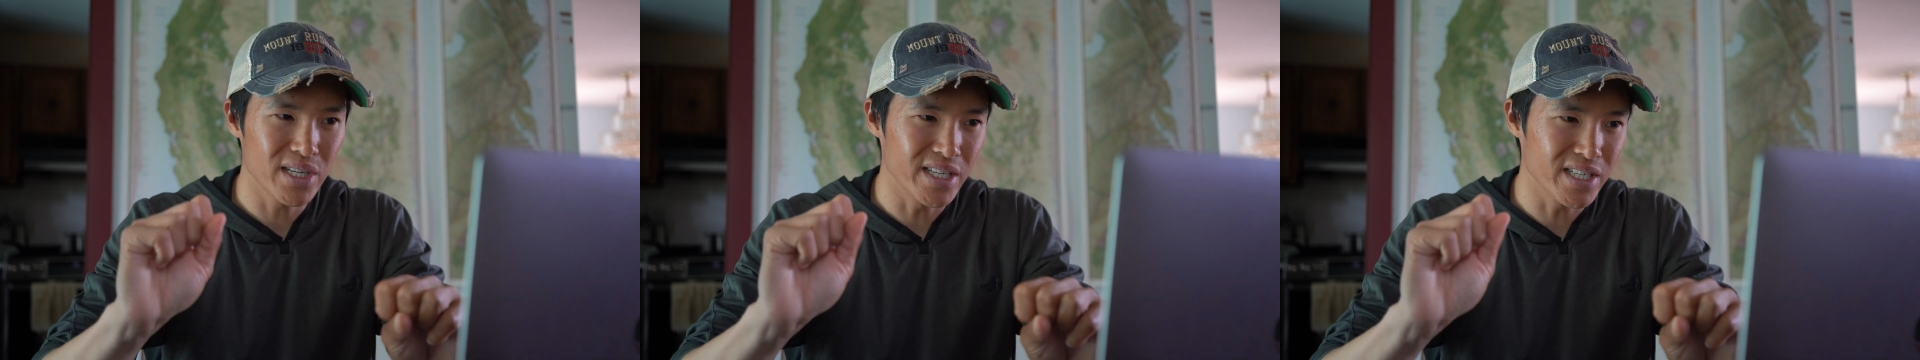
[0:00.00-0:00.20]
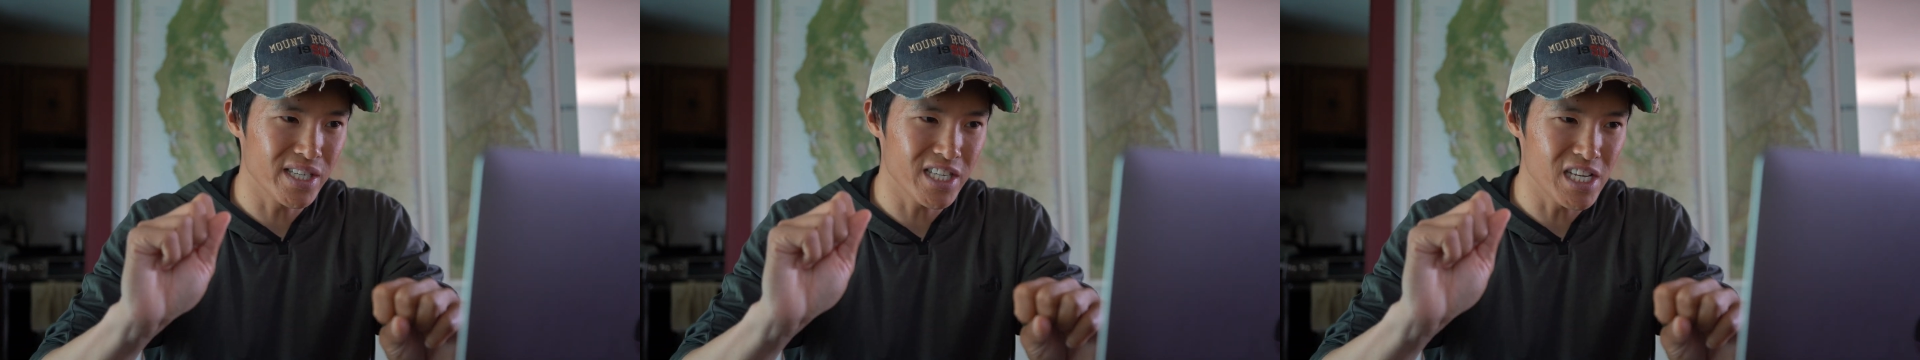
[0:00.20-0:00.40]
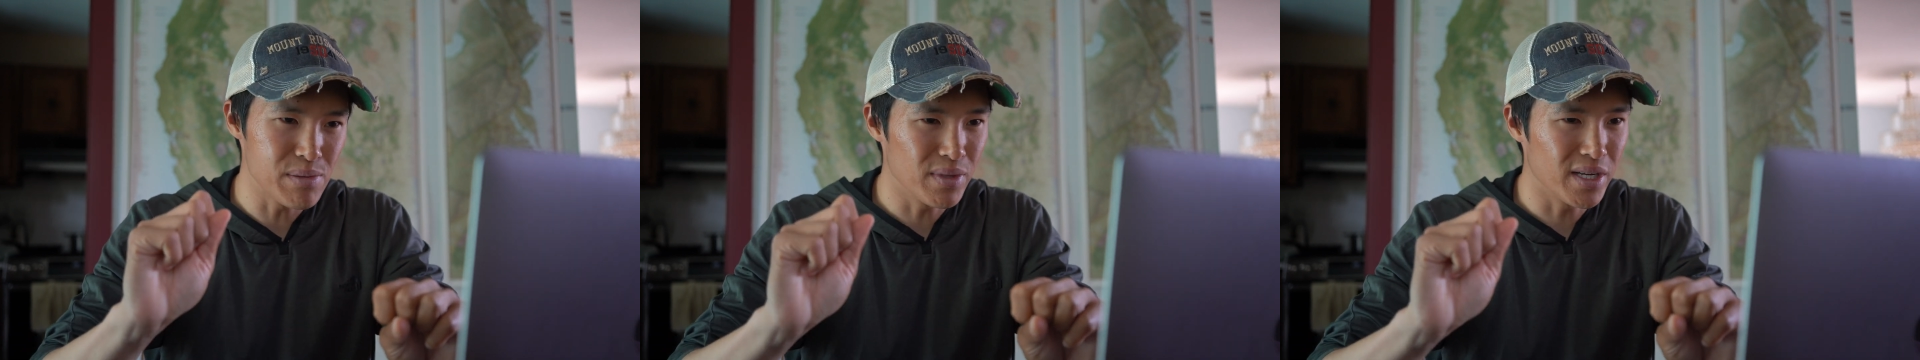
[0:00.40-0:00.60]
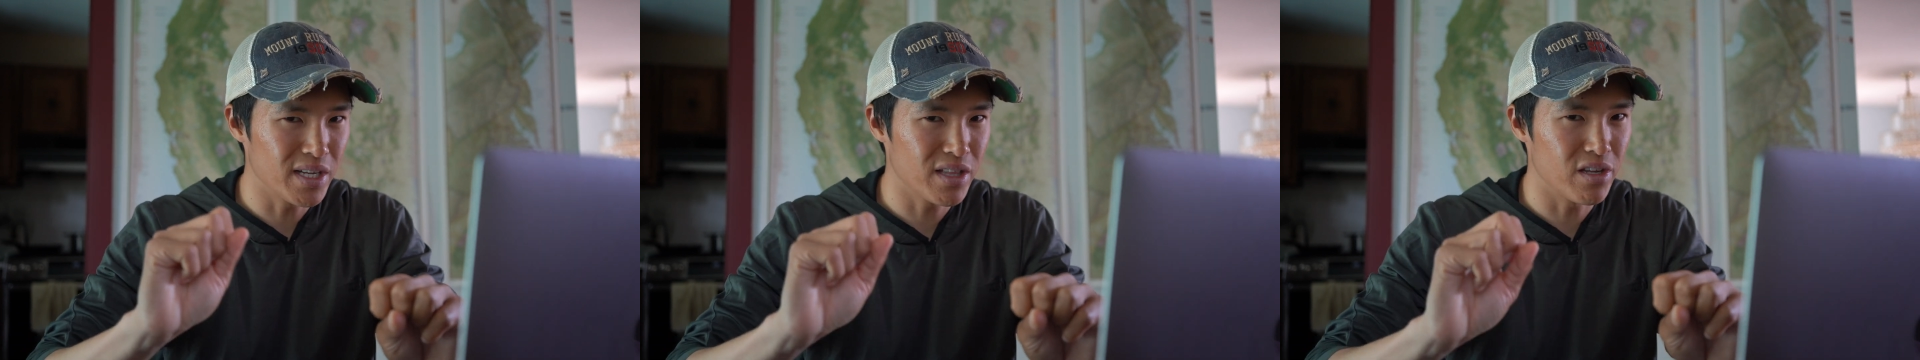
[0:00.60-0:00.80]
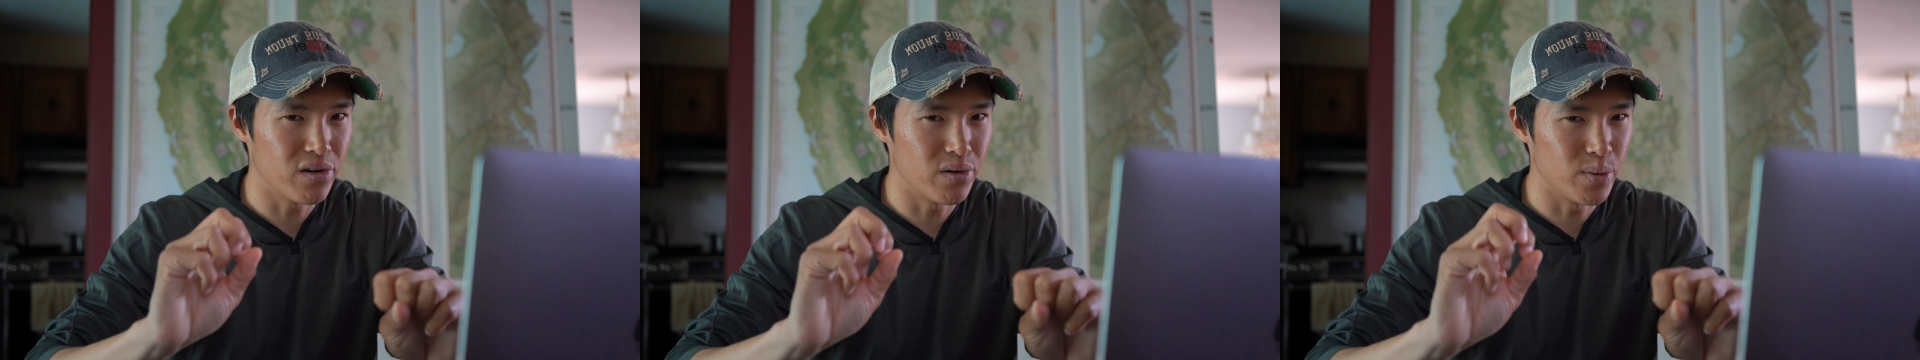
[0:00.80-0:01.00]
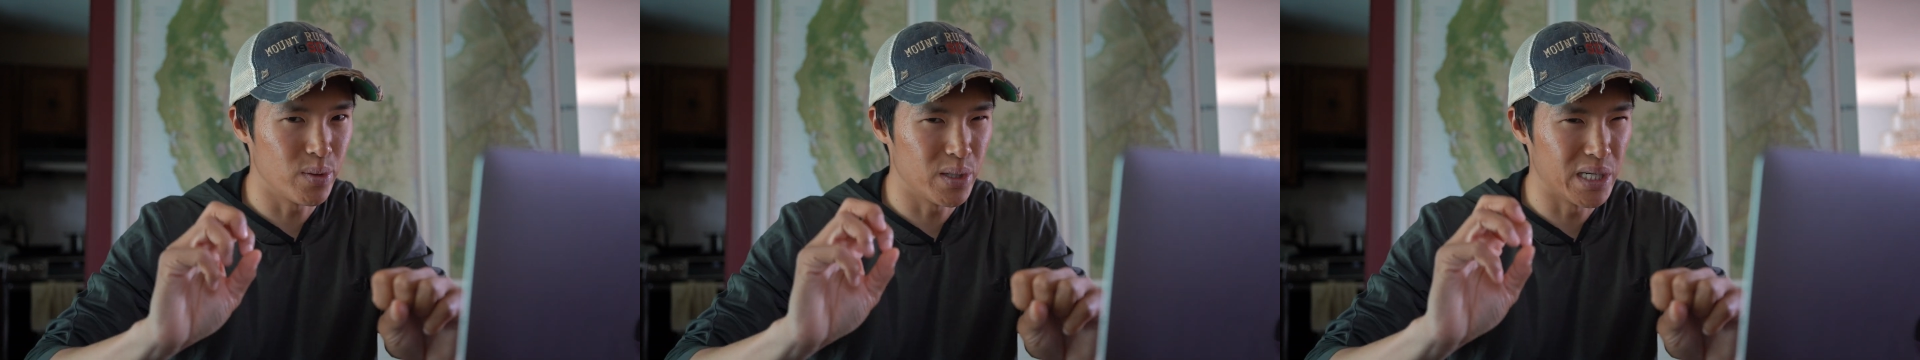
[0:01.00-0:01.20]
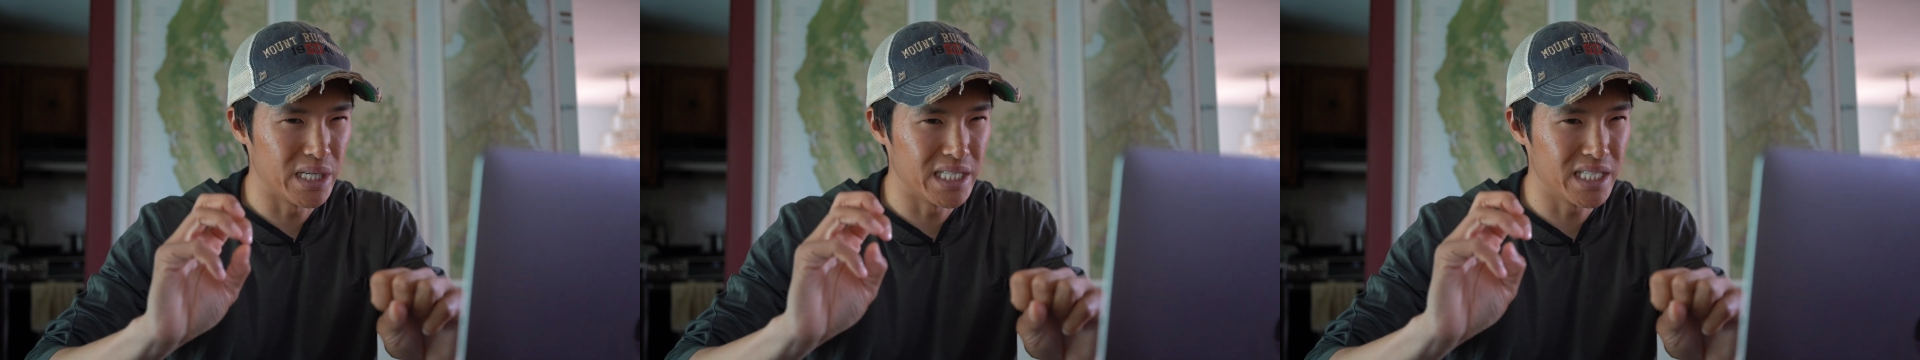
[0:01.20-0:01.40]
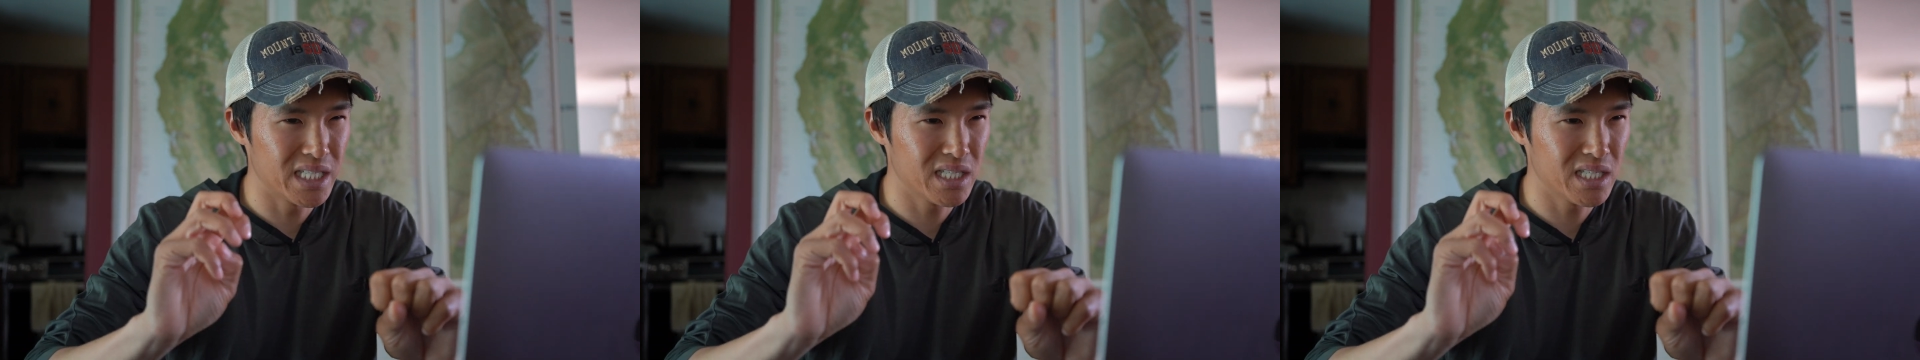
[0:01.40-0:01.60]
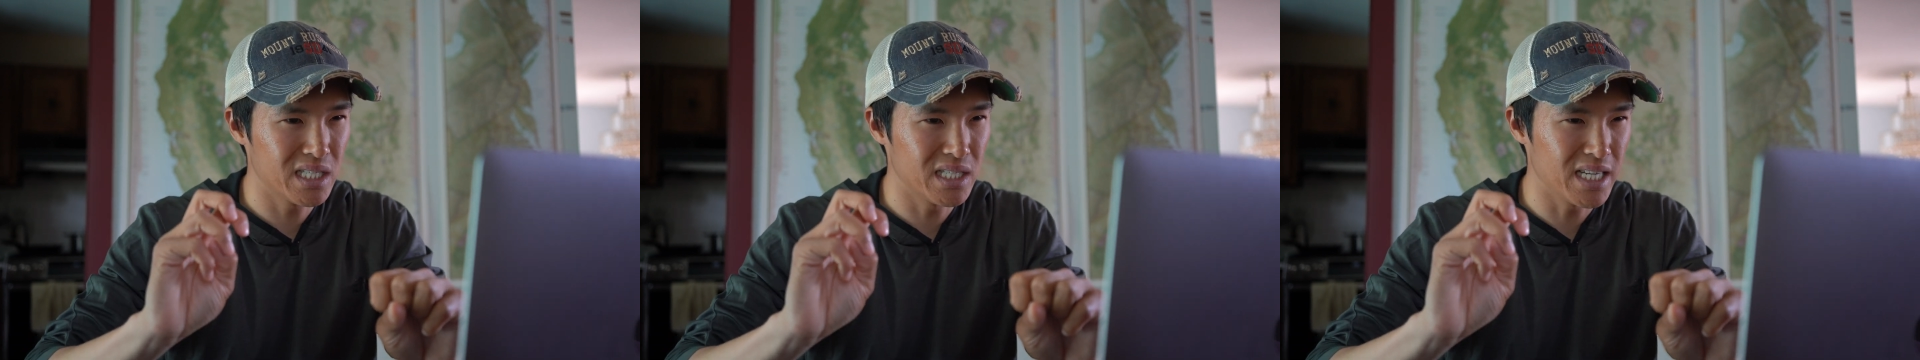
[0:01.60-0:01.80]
it seemed like there was